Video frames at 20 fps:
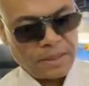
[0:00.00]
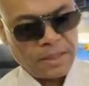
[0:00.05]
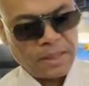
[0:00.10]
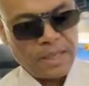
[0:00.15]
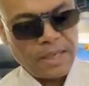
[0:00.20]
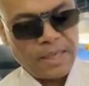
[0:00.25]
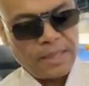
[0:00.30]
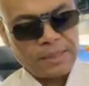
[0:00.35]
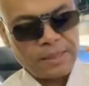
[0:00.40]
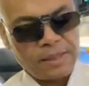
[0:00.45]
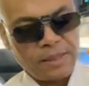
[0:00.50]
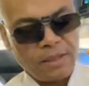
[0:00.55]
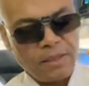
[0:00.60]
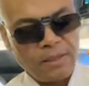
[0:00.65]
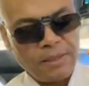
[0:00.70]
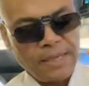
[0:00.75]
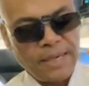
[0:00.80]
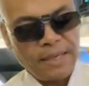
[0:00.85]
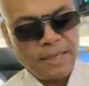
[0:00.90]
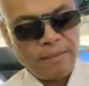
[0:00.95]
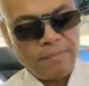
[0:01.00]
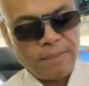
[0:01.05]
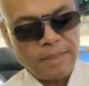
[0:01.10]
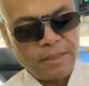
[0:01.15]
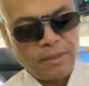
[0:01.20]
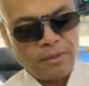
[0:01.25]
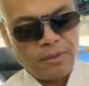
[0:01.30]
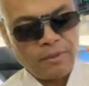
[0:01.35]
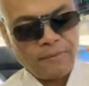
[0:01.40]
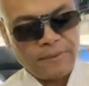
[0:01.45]
Yeah, still not in my
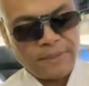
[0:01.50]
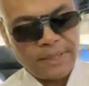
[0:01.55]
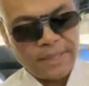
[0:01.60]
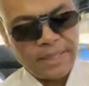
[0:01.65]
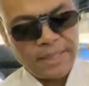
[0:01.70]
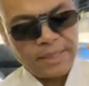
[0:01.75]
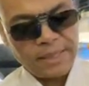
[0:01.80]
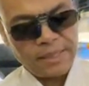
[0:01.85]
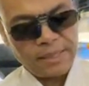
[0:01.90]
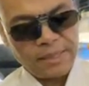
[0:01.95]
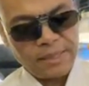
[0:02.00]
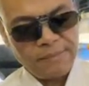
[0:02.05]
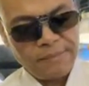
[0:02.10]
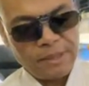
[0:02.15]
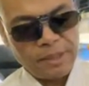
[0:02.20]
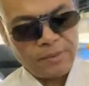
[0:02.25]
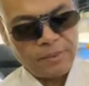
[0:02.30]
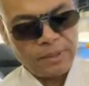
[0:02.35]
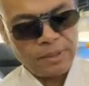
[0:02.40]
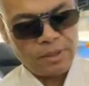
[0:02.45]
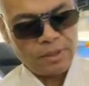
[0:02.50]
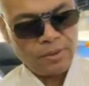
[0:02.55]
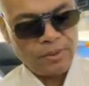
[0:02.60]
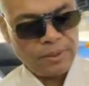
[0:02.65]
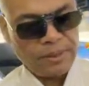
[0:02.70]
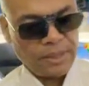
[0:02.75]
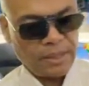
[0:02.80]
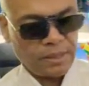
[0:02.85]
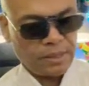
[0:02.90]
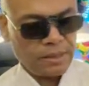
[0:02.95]
notification. Let me switch to
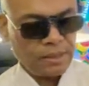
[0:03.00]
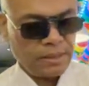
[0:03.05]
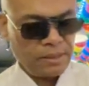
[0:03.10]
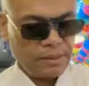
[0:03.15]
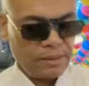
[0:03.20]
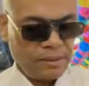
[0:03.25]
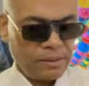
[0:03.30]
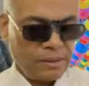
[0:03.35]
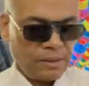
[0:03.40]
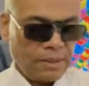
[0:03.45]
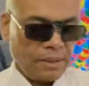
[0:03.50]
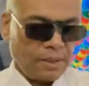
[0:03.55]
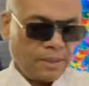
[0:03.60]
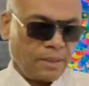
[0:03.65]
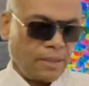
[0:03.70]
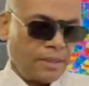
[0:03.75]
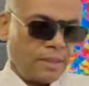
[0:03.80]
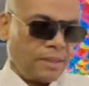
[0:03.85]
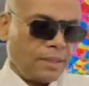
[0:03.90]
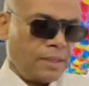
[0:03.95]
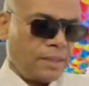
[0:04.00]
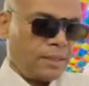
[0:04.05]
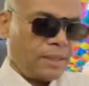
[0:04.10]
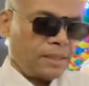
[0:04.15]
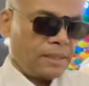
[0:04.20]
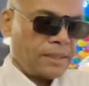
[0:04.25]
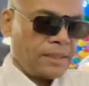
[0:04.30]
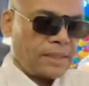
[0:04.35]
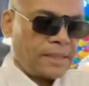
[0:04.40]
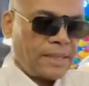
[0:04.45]
another
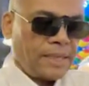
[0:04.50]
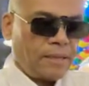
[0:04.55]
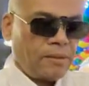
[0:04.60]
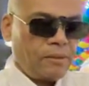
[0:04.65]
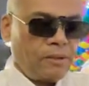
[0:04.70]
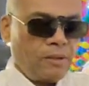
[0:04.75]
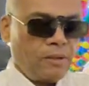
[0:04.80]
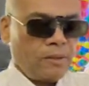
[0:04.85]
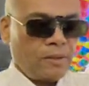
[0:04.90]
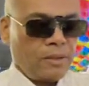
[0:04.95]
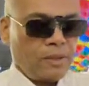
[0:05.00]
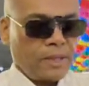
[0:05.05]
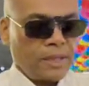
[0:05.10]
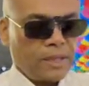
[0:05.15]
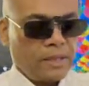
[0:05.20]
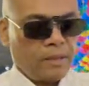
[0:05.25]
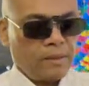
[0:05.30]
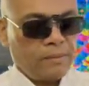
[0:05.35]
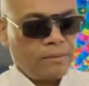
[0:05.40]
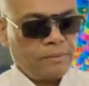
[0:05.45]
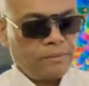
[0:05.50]
account. Hold on, y'all.